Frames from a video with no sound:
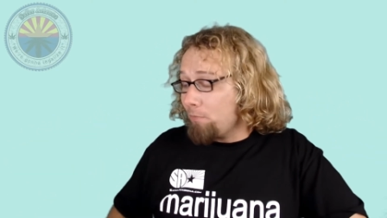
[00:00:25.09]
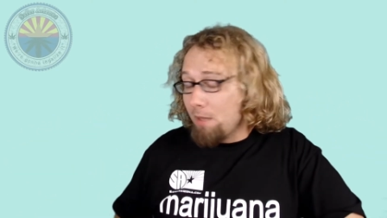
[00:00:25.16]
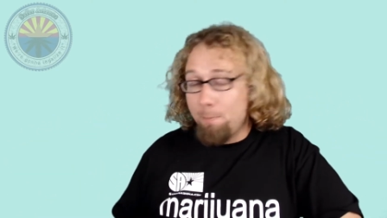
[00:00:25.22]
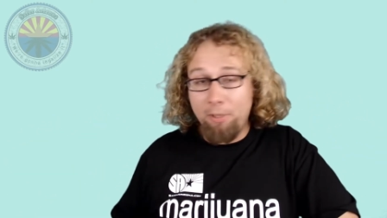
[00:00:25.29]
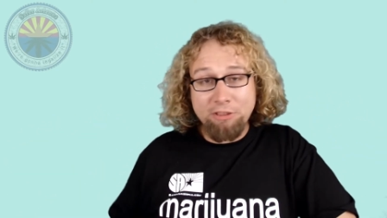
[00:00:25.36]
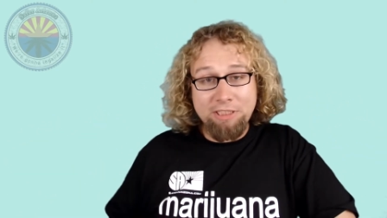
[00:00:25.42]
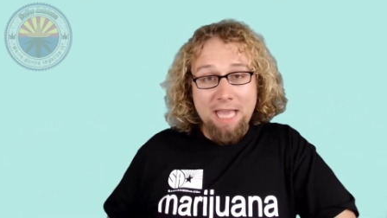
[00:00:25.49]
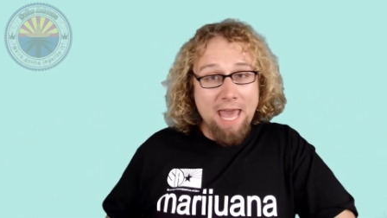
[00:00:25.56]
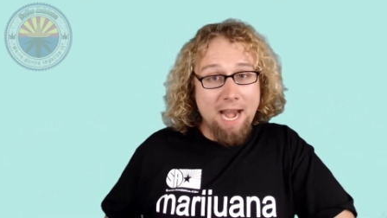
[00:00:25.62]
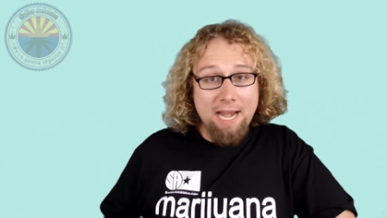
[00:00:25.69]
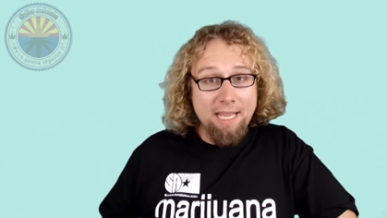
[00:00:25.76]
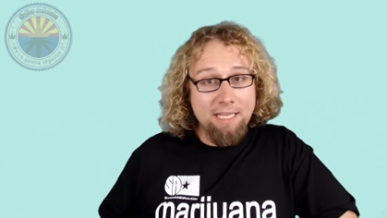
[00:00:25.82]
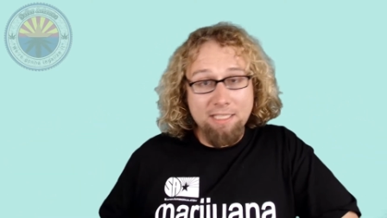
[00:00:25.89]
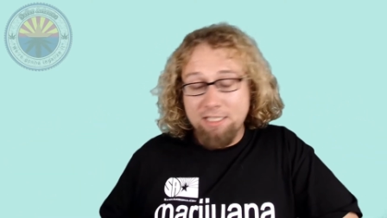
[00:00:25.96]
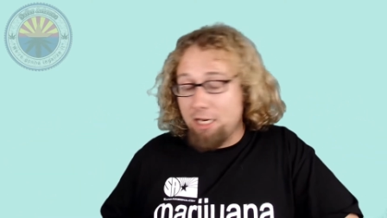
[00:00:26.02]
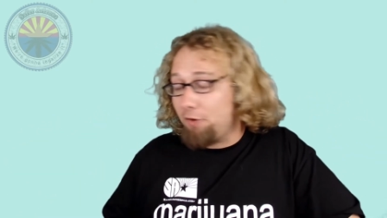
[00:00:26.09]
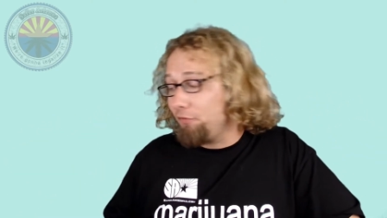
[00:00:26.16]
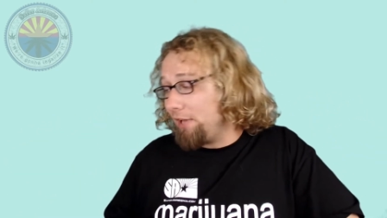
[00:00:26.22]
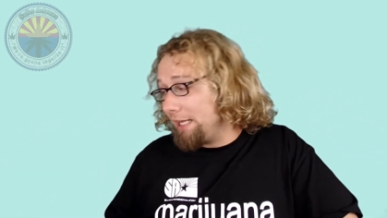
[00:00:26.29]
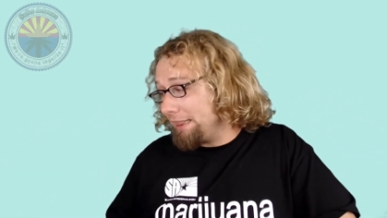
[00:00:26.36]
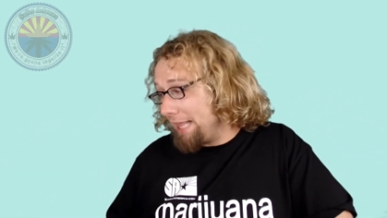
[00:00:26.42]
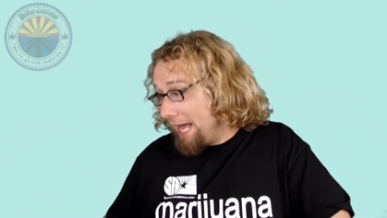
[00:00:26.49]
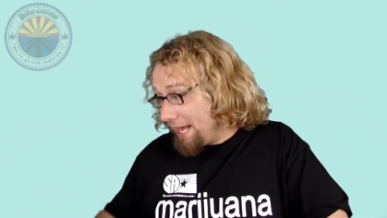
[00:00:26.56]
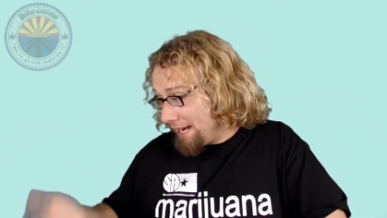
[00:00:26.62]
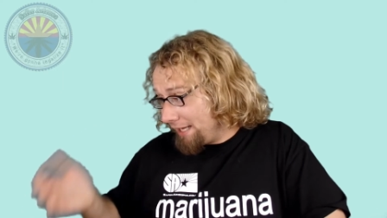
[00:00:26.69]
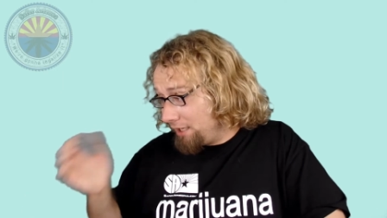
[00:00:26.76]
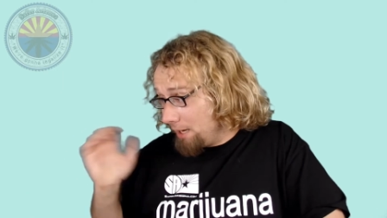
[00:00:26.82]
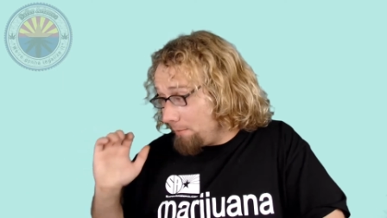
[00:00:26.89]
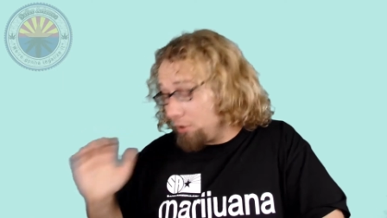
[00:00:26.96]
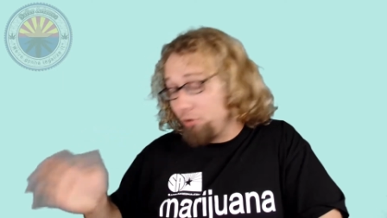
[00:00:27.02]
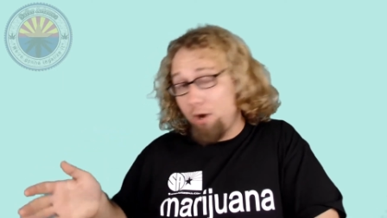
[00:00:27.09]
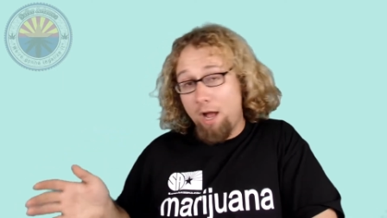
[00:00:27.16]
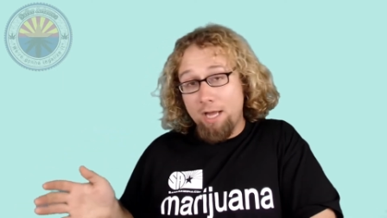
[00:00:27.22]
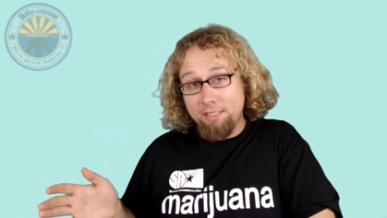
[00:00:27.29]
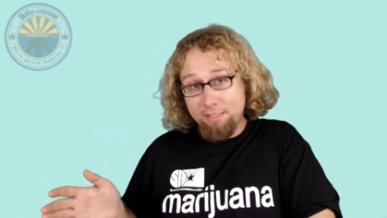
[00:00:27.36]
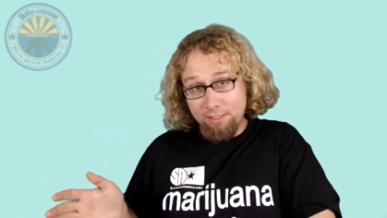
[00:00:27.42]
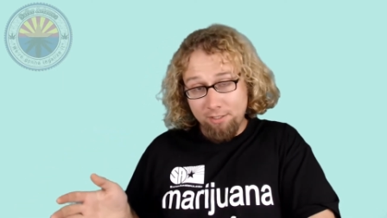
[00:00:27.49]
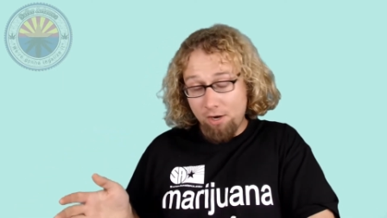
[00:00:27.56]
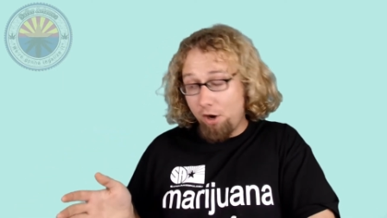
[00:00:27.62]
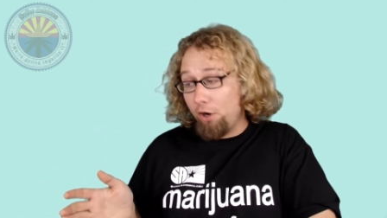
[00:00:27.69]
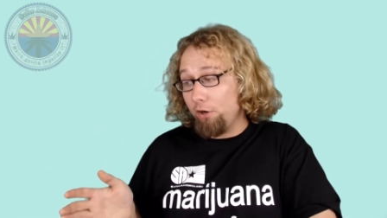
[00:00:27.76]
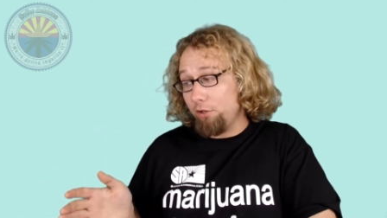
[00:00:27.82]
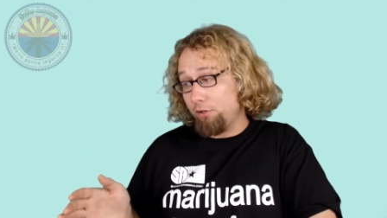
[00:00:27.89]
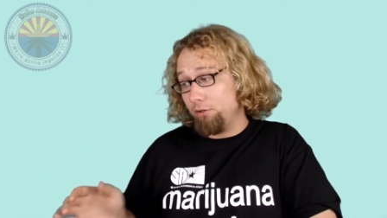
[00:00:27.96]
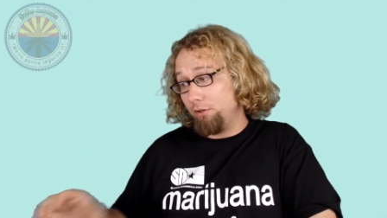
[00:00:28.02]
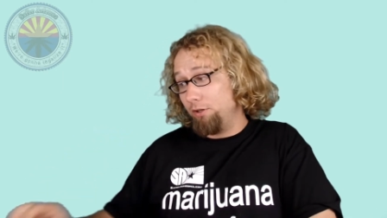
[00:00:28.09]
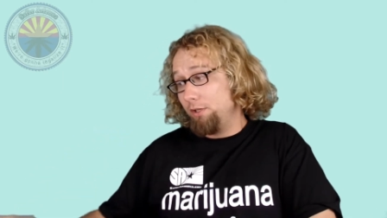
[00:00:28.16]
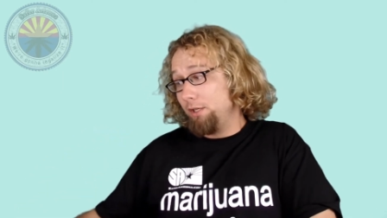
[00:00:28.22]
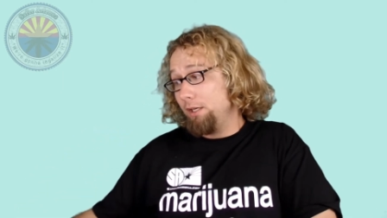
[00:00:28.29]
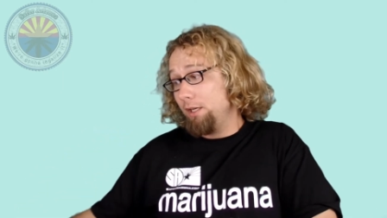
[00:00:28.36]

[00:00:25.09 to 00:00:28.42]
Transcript: a bunch of editing and stuff like that, and I come across this article.